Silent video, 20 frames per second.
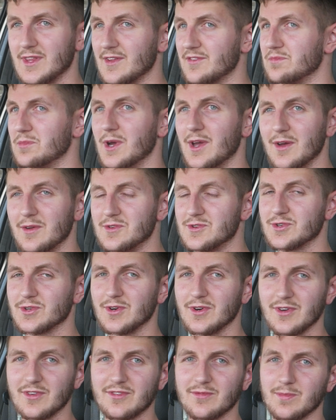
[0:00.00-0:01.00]
That's my own
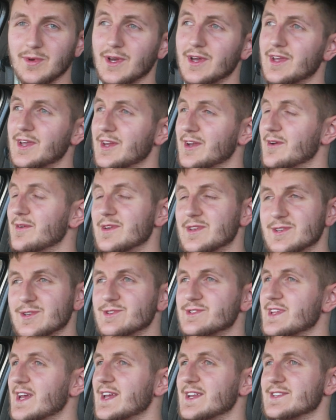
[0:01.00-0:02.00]
choice, but you know, it
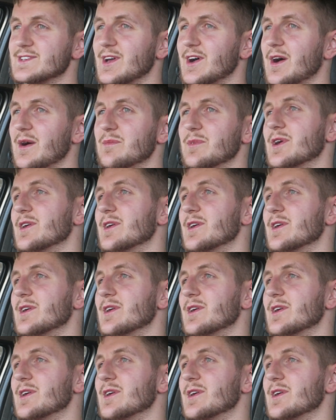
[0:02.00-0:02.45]
does take time.